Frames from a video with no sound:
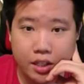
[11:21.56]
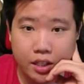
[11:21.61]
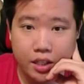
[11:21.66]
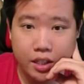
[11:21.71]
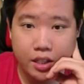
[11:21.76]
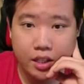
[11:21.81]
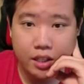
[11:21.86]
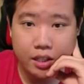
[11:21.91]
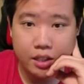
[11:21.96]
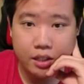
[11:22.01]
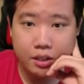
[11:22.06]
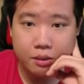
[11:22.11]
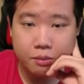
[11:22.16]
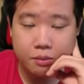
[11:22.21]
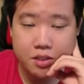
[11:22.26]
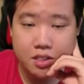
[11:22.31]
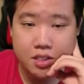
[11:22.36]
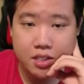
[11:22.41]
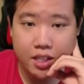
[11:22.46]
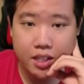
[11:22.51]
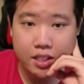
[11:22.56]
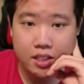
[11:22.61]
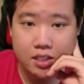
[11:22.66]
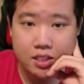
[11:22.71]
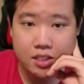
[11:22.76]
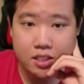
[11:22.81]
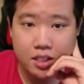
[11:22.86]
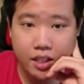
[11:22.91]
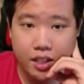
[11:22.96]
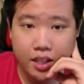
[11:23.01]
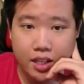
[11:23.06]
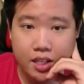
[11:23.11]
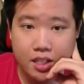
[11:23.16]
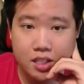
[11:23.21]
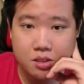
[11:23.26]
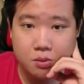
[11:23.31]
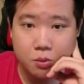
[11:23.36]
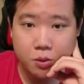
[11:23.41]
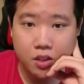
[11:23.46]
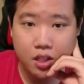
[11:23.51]
am standing
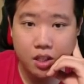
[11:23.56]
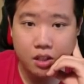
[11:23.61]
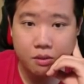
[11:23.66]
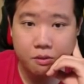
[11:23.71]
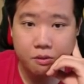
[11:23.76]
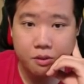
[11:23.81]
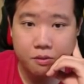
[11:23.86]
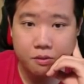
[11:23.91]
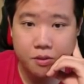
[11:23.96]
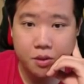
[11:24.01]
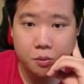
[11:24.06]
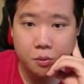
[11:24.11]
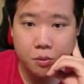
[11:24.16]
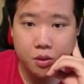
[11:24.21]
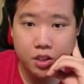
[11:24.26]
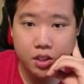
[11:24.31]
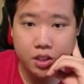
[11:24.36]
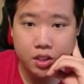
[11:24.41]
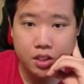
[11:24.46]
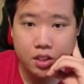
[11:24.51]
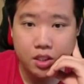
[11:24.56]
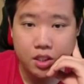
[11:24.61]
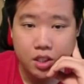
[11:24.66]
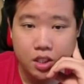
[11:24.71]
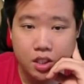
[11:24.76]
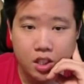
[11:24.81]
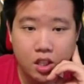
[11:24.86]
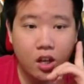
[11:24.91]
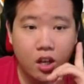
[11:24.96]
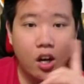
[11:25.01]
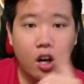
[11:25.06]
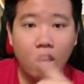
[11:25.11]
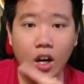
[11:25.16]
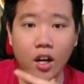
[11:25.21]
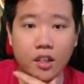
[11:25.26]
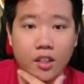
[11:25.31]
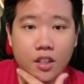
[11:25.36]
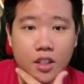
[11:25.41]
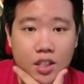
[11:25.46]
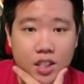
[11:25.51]
as 151
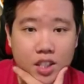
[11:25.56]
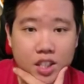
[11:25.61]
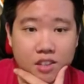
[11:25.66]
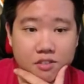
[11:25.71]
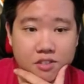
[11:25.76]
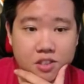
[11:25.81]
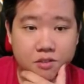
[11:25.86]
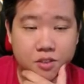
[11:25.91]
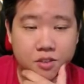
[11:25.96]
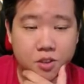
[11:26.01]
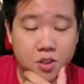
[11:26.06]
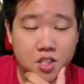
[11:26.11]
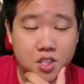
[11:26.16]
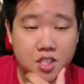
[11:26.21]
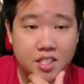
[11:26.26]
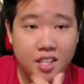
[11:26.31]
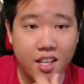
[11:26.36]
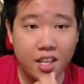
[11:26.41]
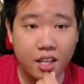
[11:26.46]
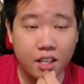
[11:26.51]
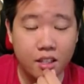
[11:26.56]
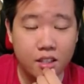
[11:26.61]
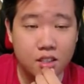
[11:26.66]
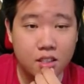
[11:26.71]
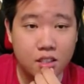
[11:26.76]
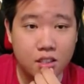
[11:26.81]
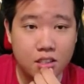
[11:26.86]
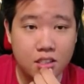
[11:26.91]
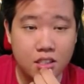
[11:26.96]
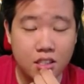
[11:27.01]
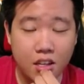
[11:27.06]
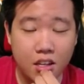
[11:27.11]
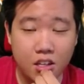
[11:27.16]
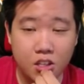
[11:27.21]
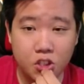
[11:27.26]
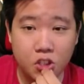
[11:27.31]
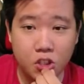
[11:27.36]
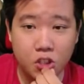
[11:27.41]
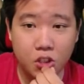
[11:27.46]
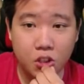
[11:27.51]
on the Eves of Crusade,
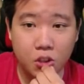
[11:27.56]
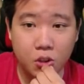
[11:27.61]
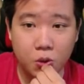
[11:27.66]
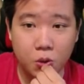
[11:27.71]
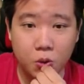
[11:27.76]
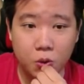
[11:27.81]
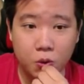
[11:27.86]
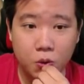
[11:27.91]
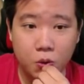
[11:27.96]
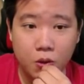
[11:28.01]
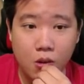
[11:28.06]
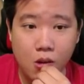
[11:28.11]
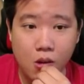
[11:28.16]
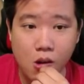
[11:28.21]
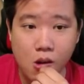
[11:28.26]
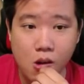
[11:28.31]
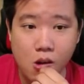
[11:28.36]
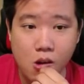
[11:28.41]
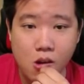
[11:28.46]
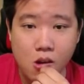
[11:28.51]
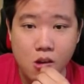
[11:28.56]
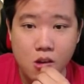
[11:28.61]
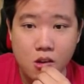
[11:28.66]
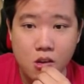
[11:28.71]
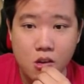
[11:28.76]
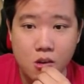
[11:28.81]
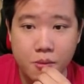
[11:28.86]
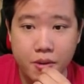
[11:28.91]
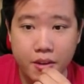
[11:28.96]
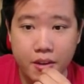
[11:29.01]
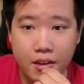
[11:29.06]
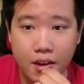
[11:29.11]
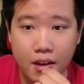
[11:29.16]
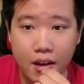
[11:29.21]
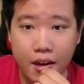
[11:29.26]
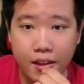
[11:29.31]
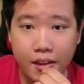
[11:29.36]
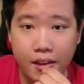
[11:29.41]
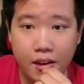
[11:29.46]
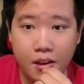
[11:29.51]
stage 2. Oh my
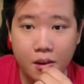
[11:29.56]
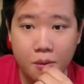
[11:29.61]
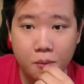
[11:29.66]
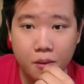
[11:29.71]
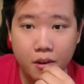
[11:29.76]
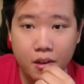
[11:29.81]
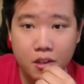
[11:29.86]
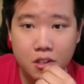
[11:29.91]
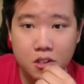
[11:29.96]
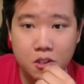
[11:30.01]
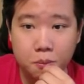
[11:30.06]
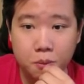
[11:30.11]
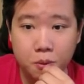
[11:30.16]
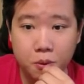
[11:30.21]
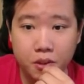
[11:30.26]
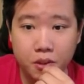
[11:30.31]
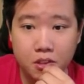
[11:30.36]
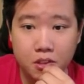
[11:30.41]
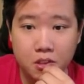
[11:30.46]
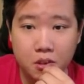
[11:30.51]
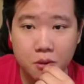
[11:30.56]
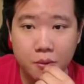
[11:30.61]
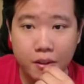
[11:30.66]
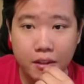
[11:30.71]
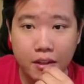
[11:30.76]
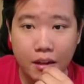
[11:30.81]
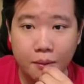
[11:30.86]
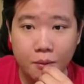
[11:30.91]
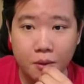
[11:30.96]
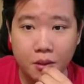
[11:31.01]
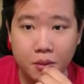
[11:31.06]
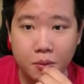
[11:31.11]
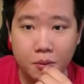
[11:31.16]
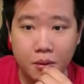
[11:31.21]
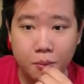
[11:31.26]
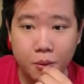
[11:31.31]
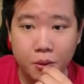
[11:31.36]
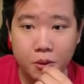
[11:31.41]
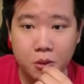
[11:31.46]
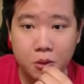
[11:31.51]
god, how much points? Oh my god, I'm only
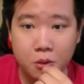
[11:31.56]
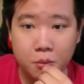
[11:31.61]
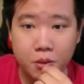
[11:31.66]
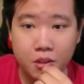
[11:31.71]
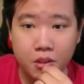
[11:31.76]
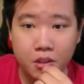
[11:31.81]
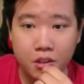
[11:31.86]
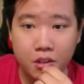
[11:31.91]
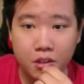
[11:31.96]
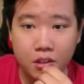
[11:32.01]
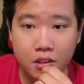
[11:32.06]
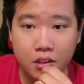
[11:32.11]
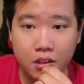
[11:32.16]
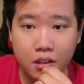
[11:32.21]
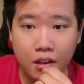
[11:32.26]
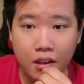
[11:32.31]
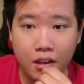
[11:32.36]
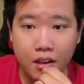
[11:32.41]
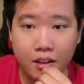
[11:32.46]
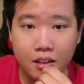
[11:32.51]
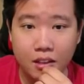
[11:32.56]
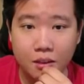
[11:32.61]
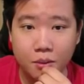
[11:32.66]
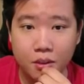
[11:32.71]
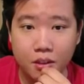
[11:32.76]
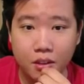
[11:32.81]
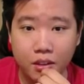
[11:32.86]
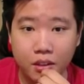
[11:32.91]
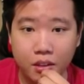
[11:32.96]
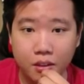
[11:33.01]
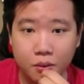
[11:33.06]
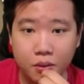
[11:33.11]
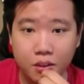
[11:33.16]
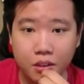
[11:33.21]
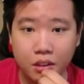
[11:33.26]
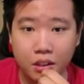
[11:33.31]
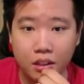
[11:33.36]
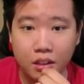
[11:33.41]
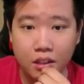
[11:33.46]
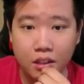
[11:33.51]
1.2 million. A lot of them are like really